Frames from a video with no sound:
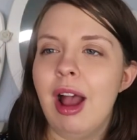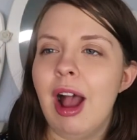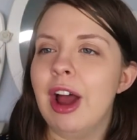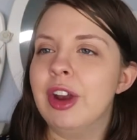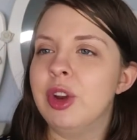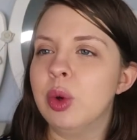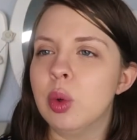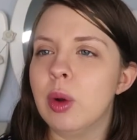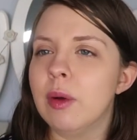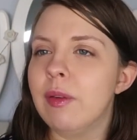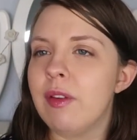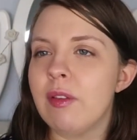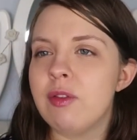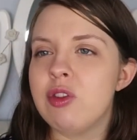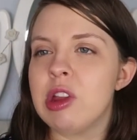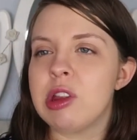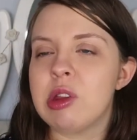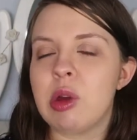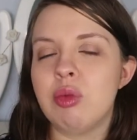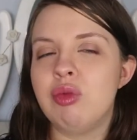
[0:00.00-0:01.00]
I don't know if I've
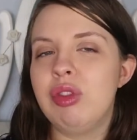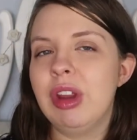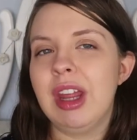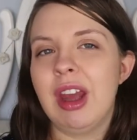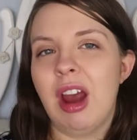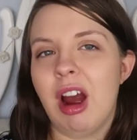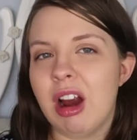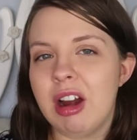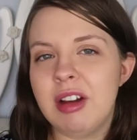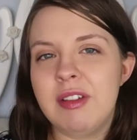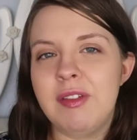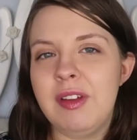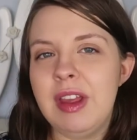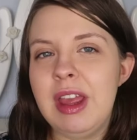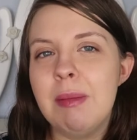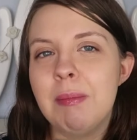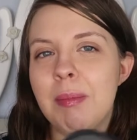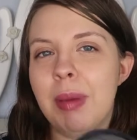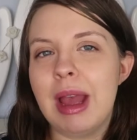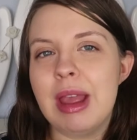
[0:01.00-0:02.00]
just got really hard
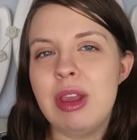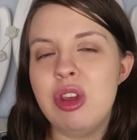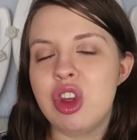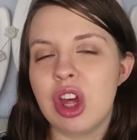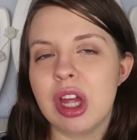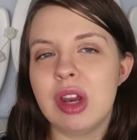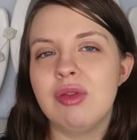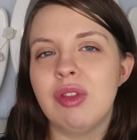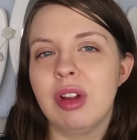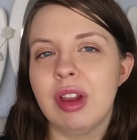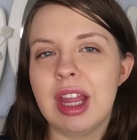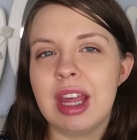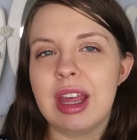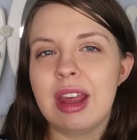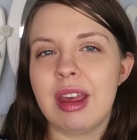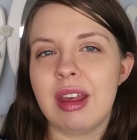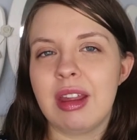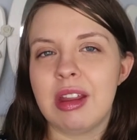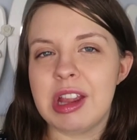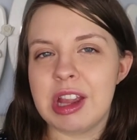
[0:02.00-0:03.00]
feet, but in general,
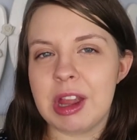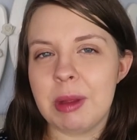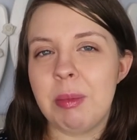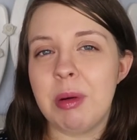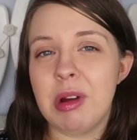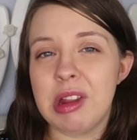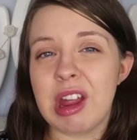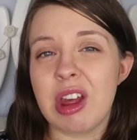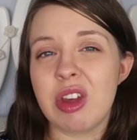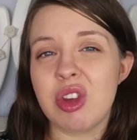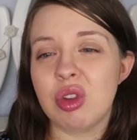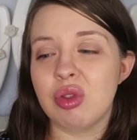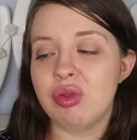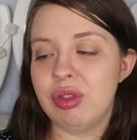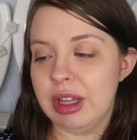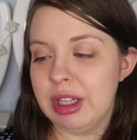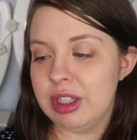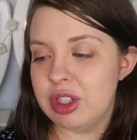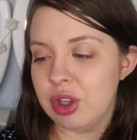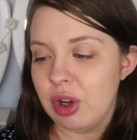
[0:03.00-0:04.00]
like, slippers actually
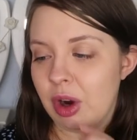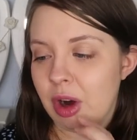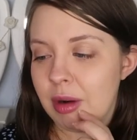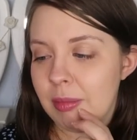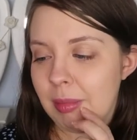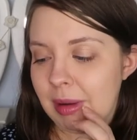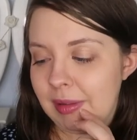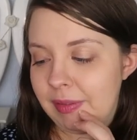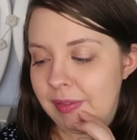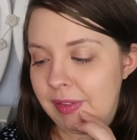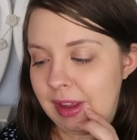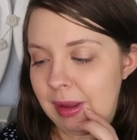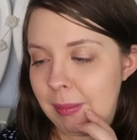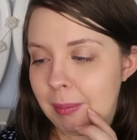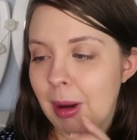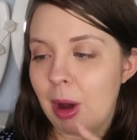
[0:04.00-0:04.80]
really do hurt my feet.